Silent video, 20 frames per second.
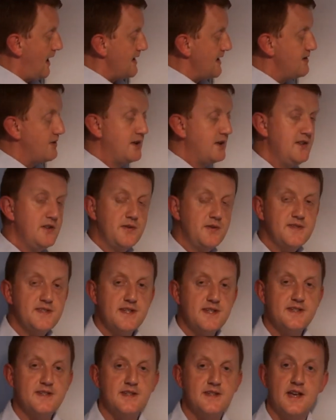And you can use
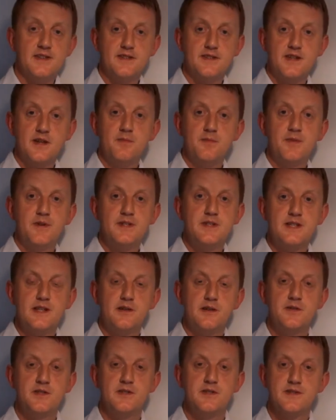this as a temporary
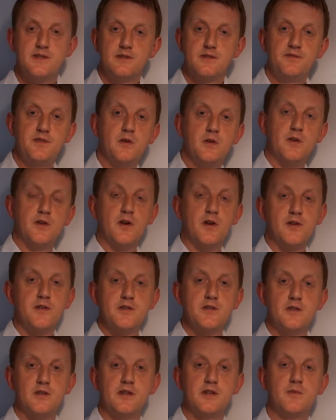solution. So if you're an
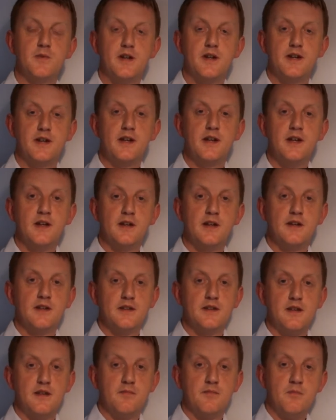auditor and you want a
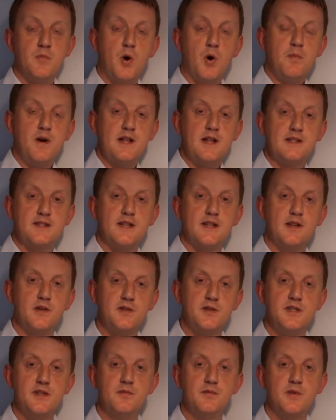mobile
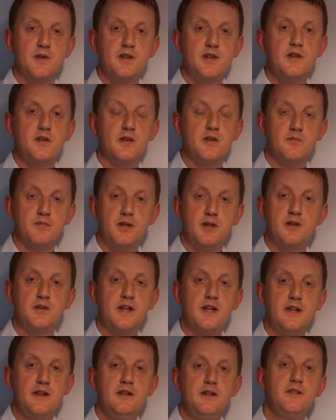solution where you can
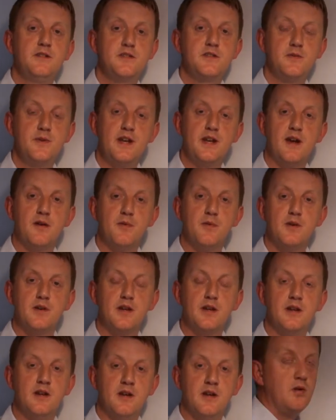plug in to a
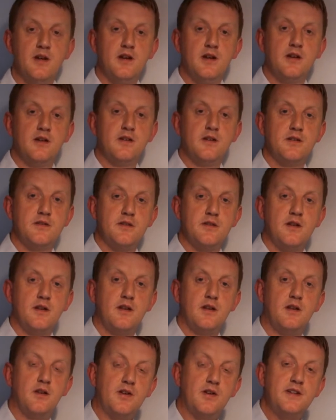network,
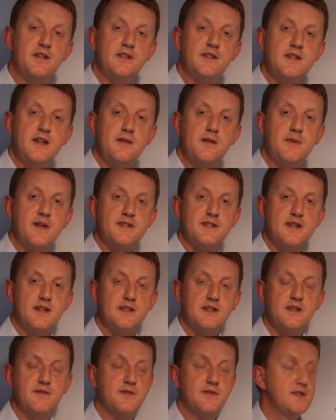look at the database
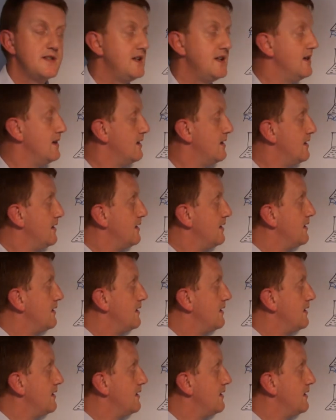activity